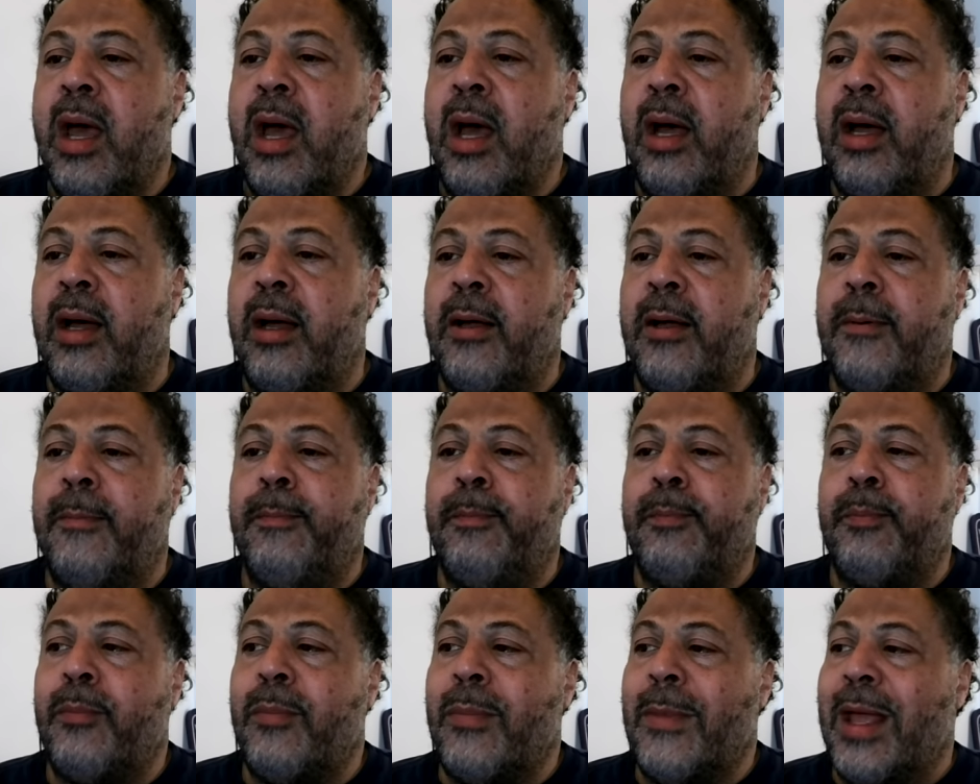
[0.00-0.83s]

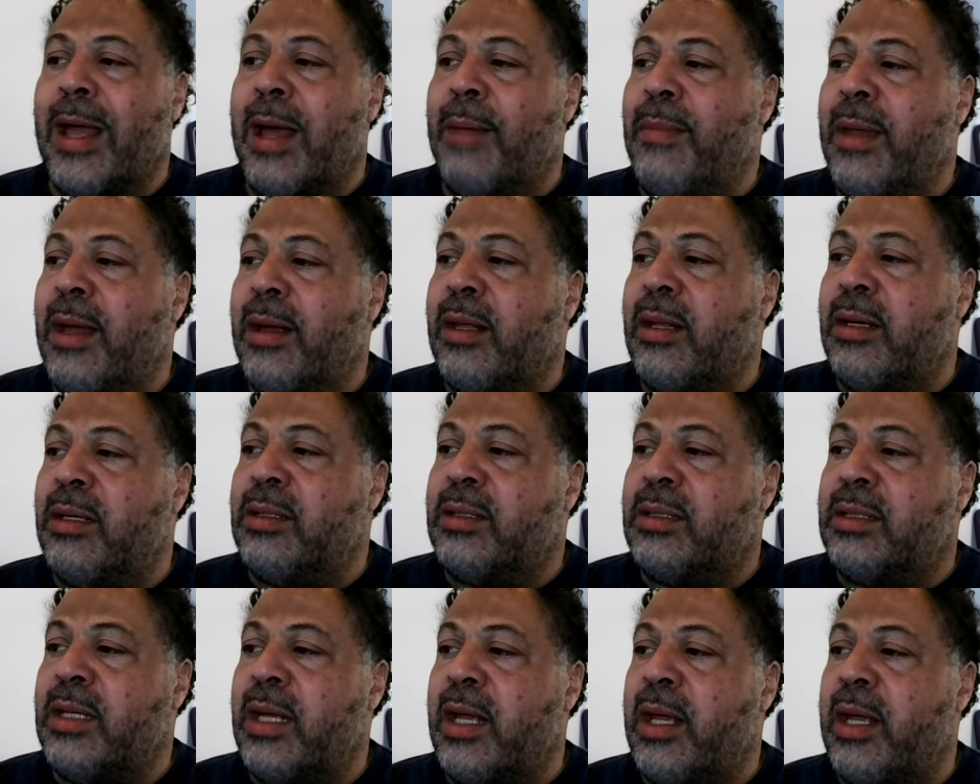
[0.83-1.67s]
Um, I'm not going to
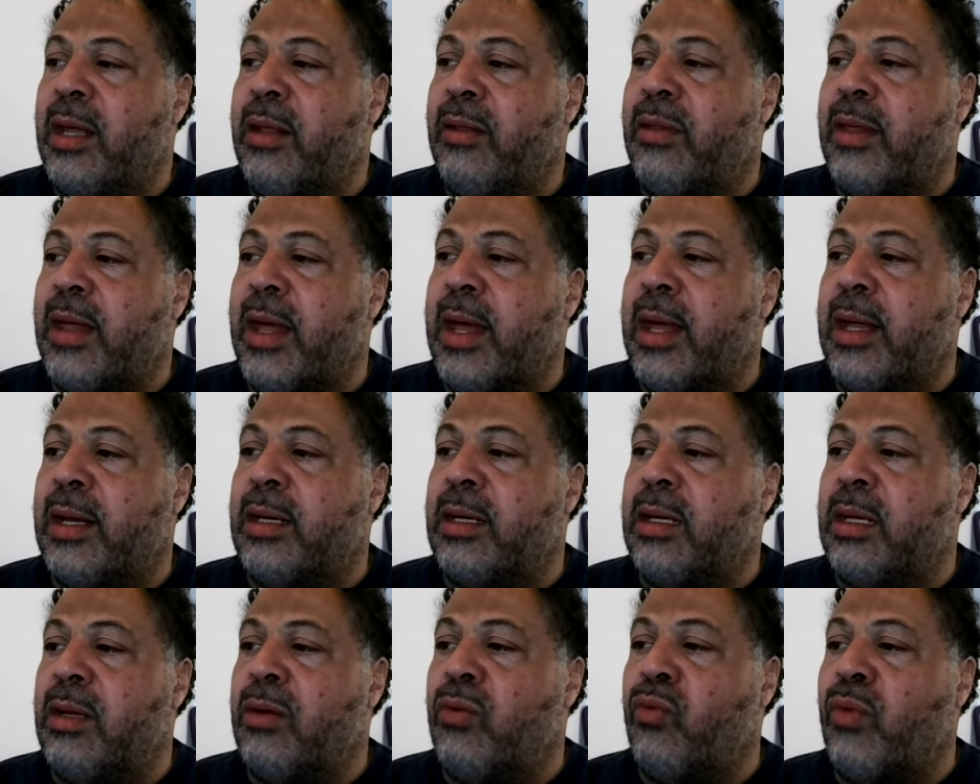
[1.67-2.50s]
say
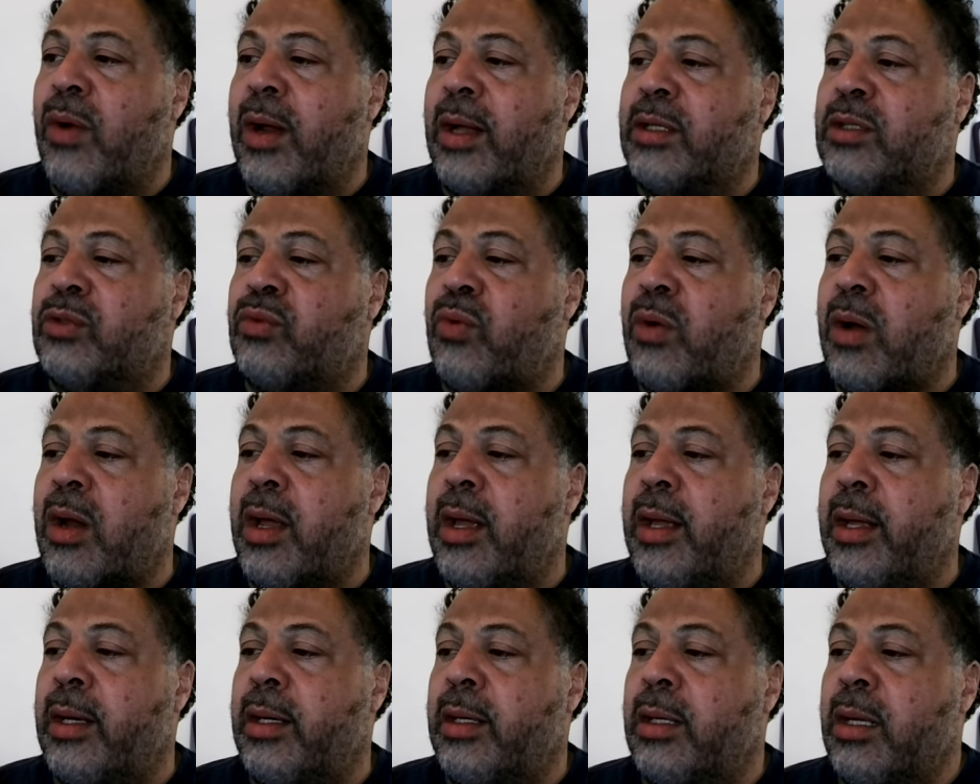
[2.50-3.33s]
that Rex
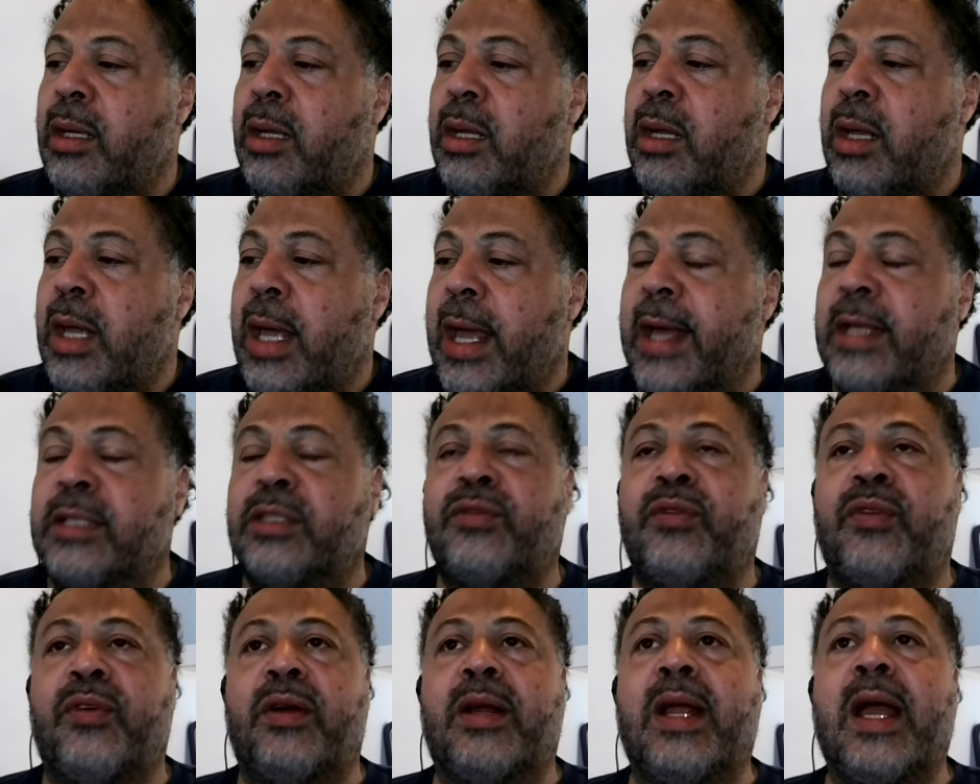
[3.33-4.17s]
Ryan has
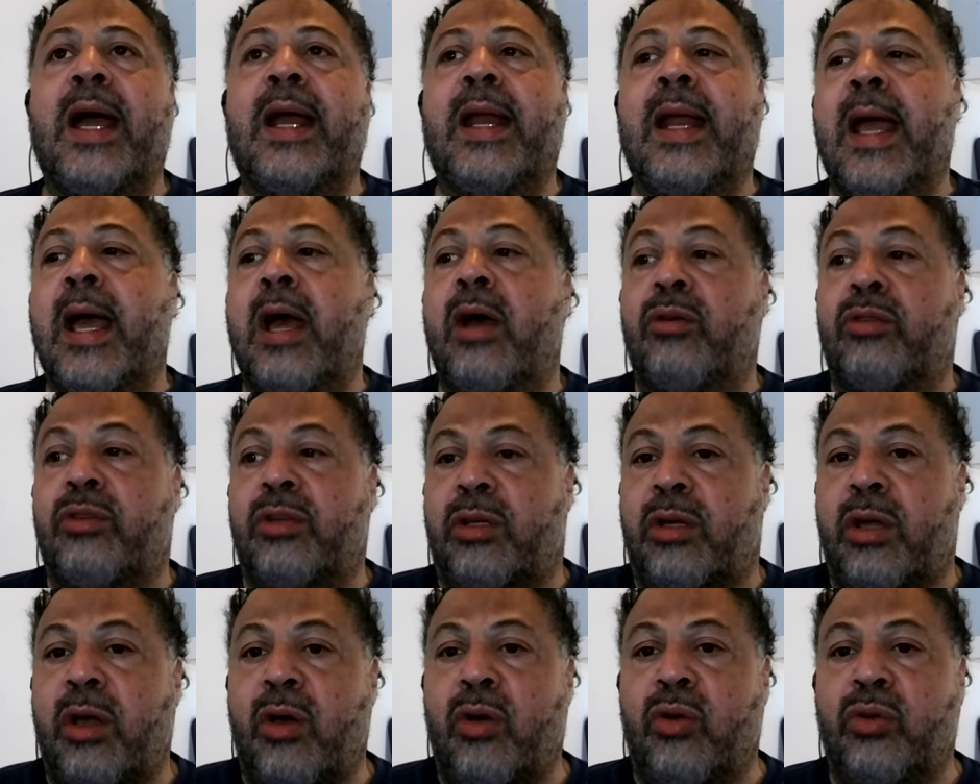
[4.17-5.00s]
forgot how to
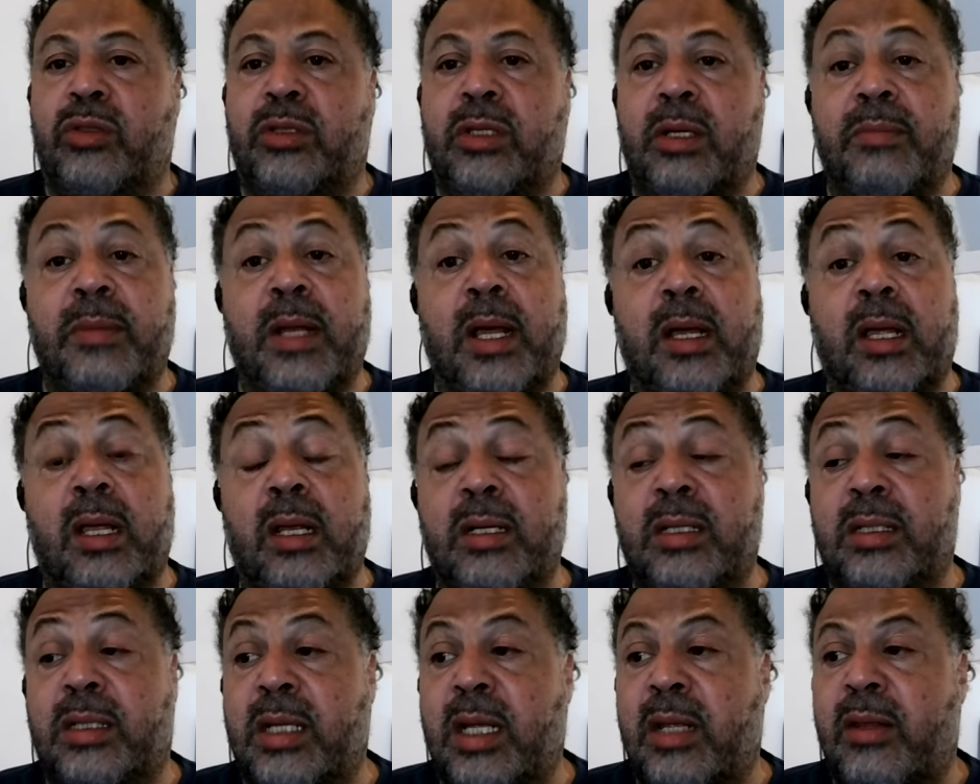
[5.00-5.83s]
coach. I'm not
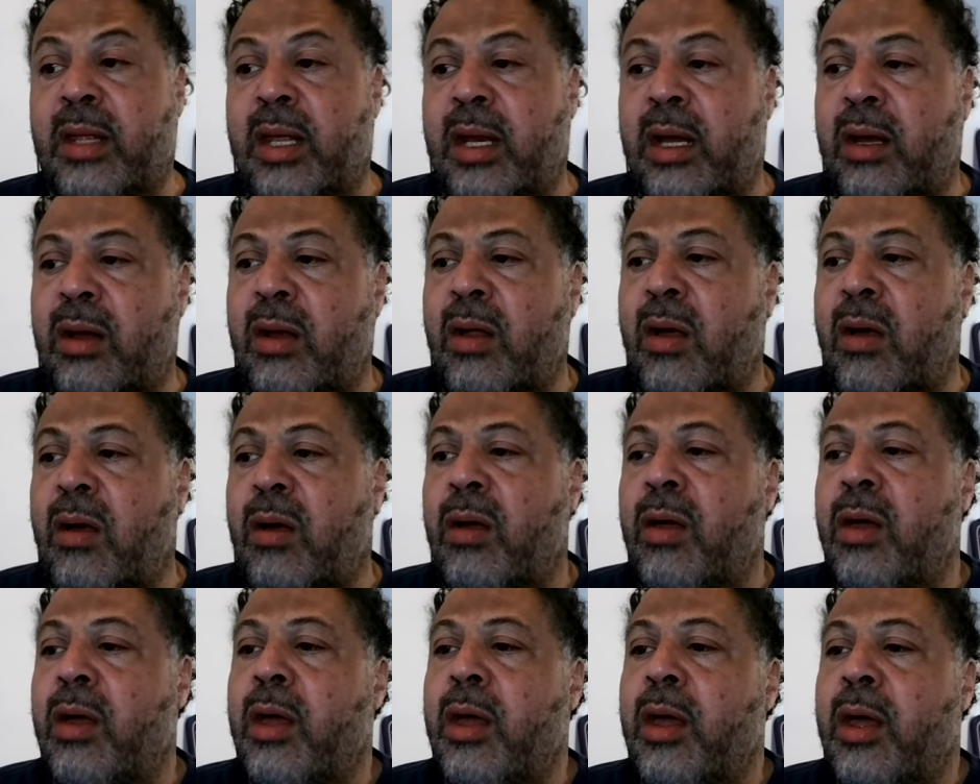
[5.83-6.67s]
going to say that at all.